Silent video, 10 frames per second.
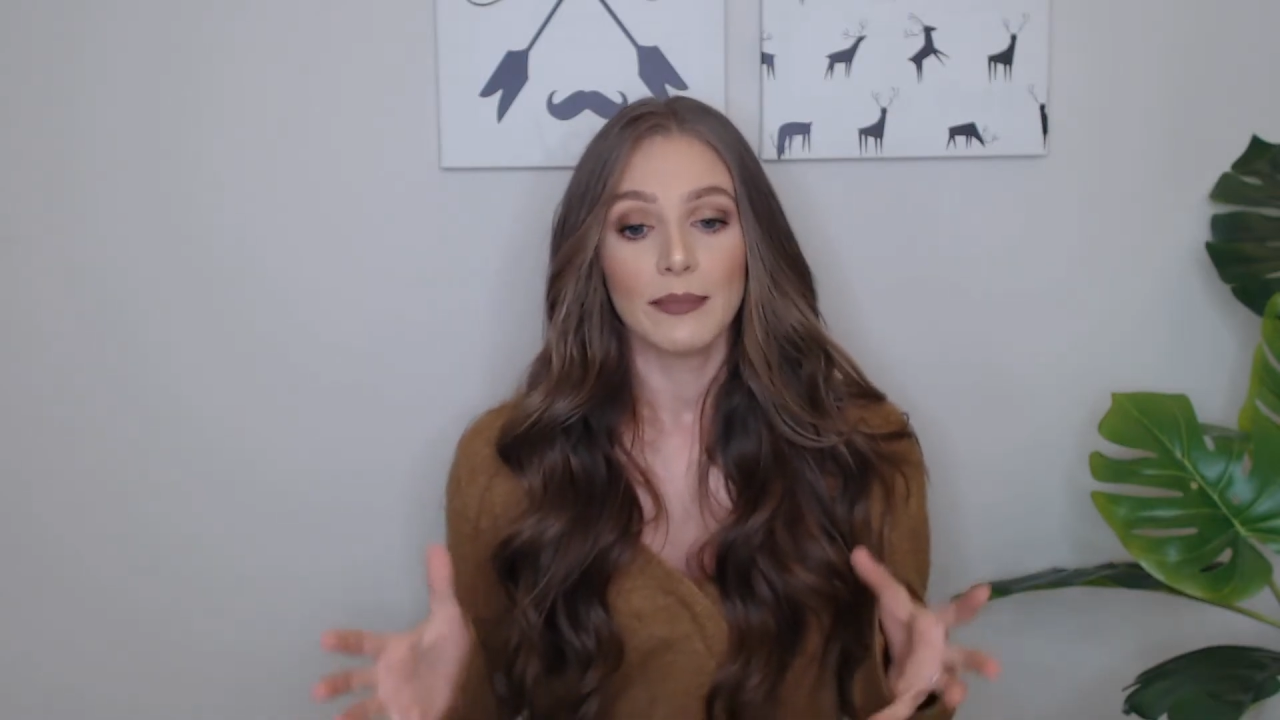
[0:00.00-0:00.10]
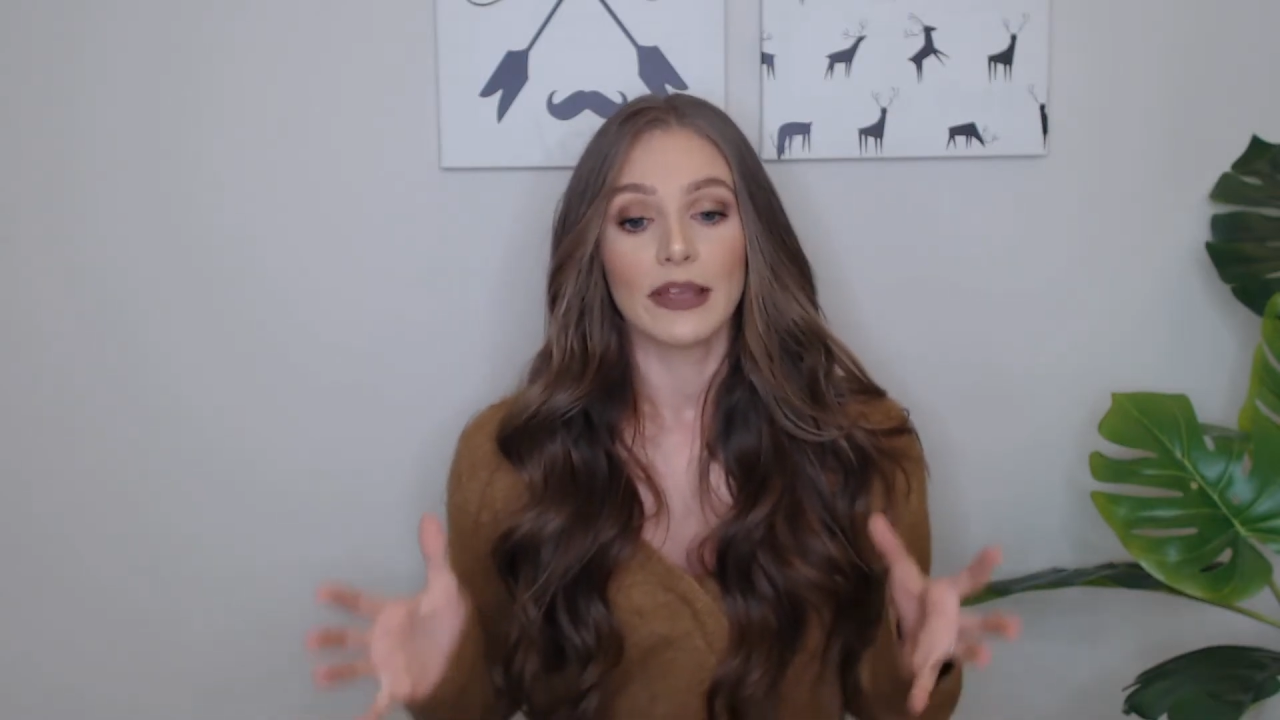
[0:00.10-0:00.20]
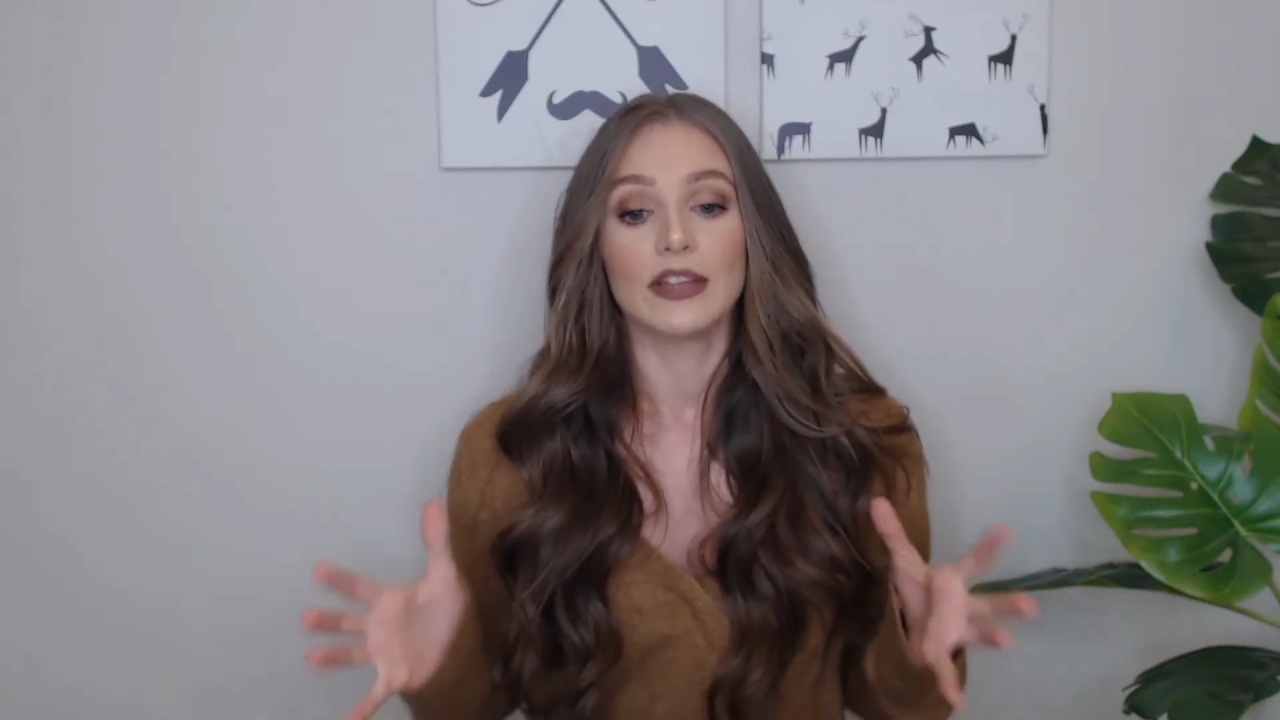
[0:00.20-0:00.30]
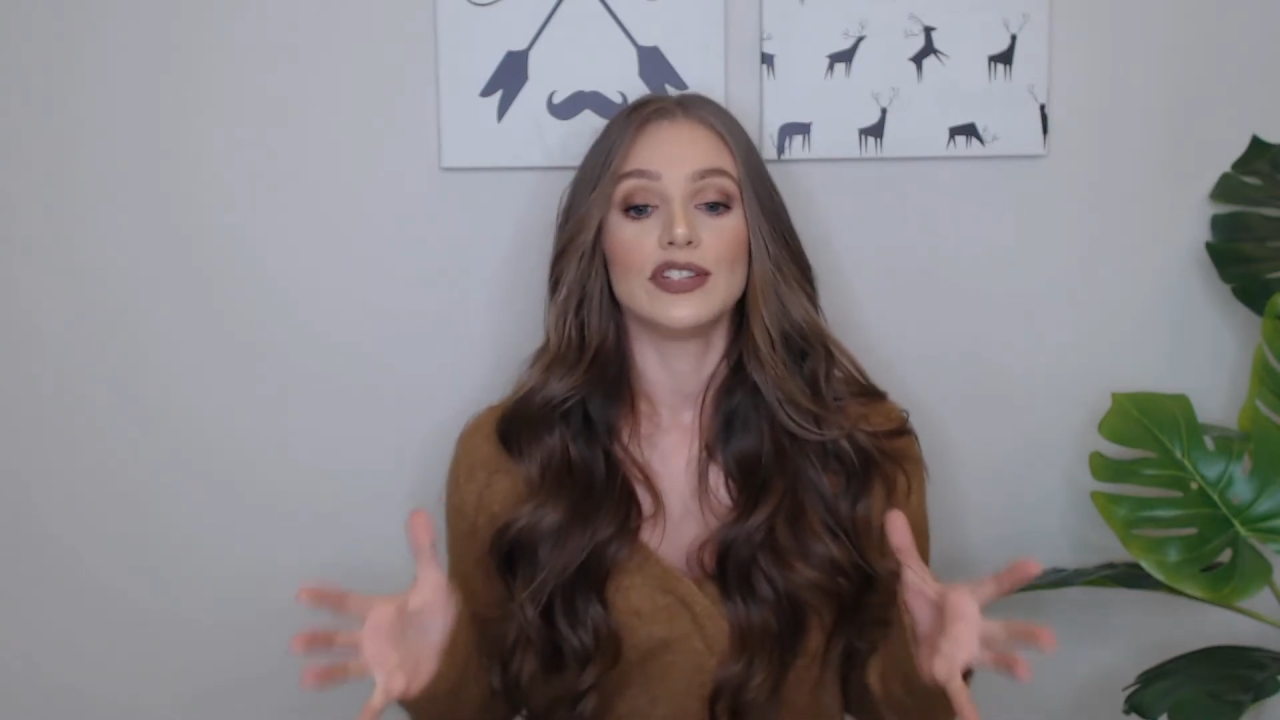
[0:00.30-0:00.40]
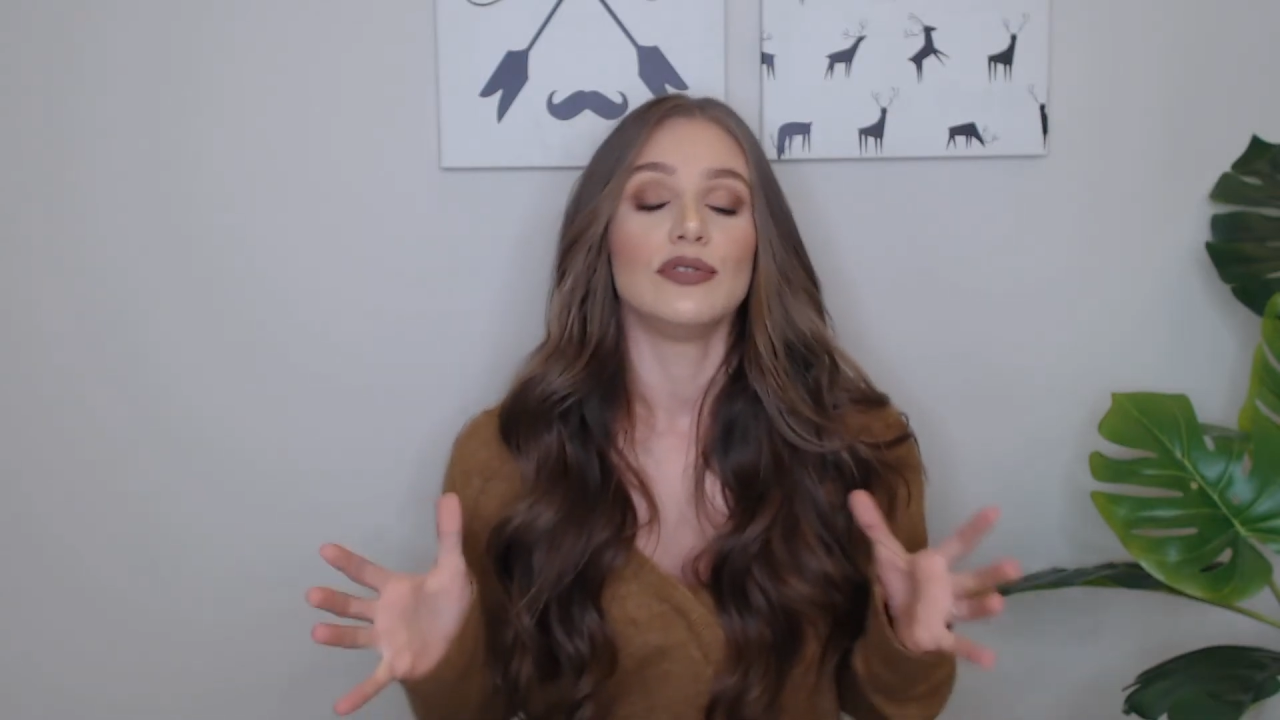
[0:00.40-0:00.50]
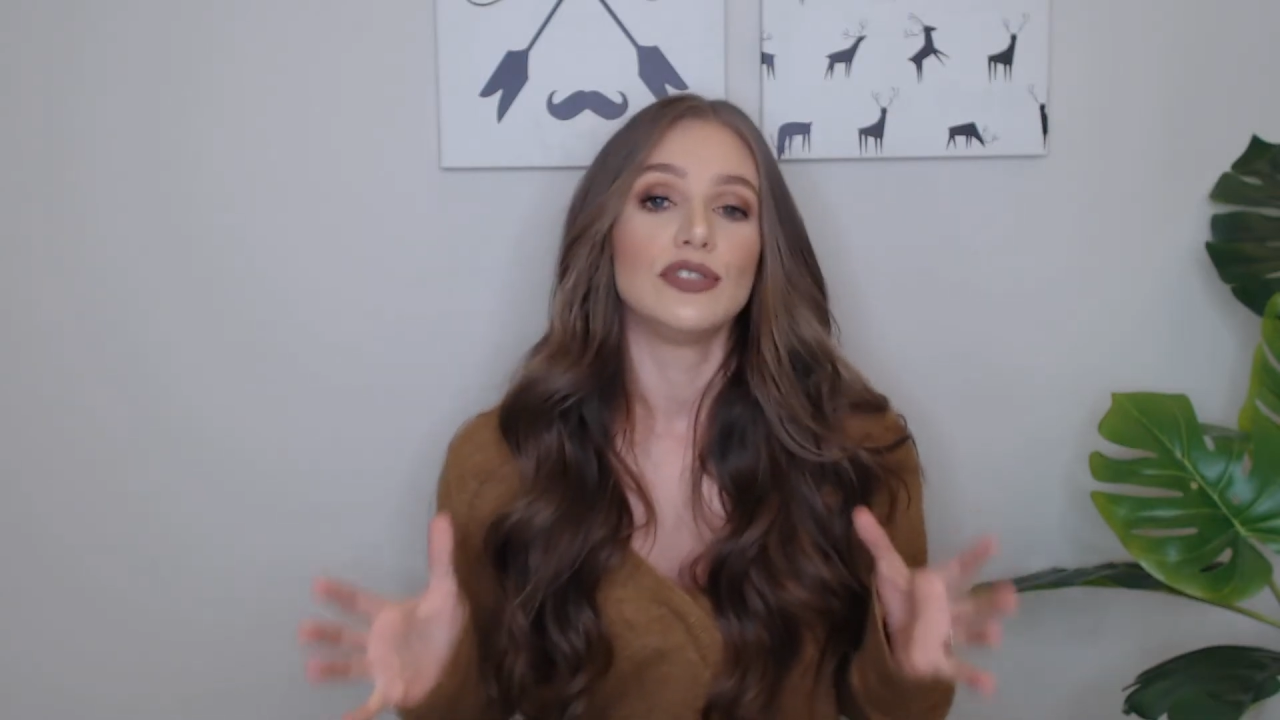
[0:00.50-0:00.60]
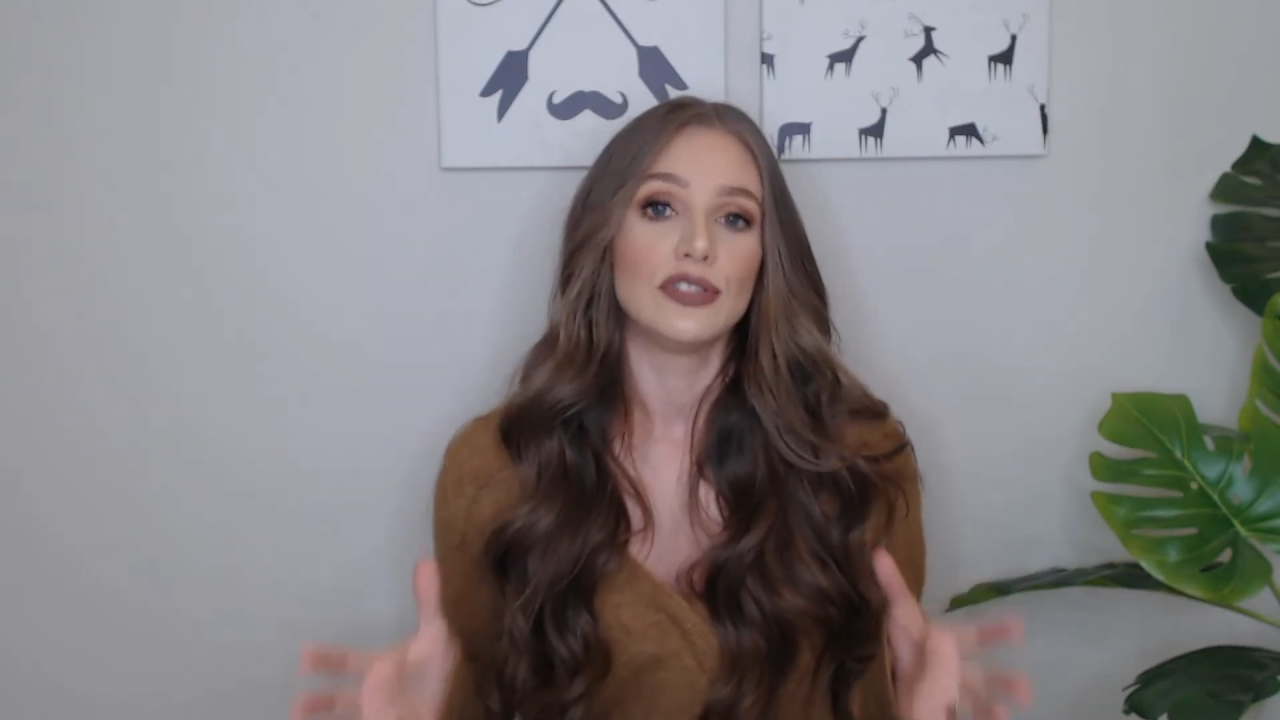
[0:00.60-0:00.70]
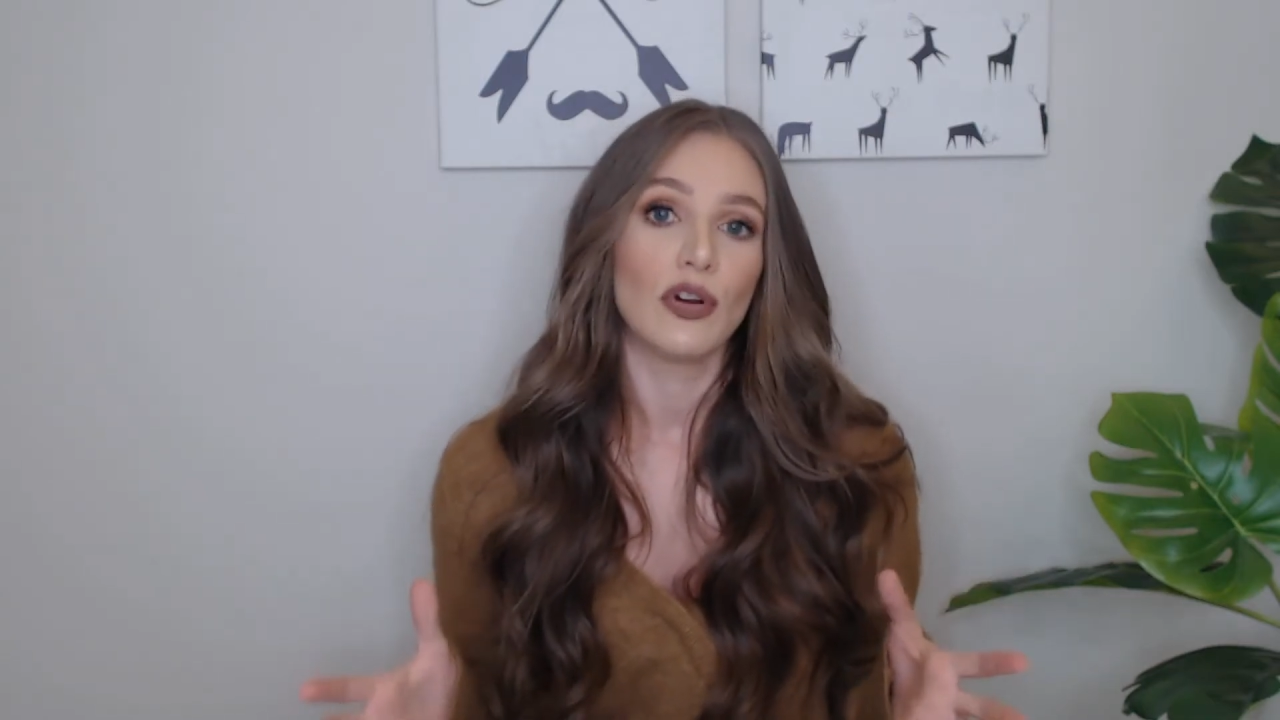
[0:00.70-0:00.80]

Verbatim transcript: because you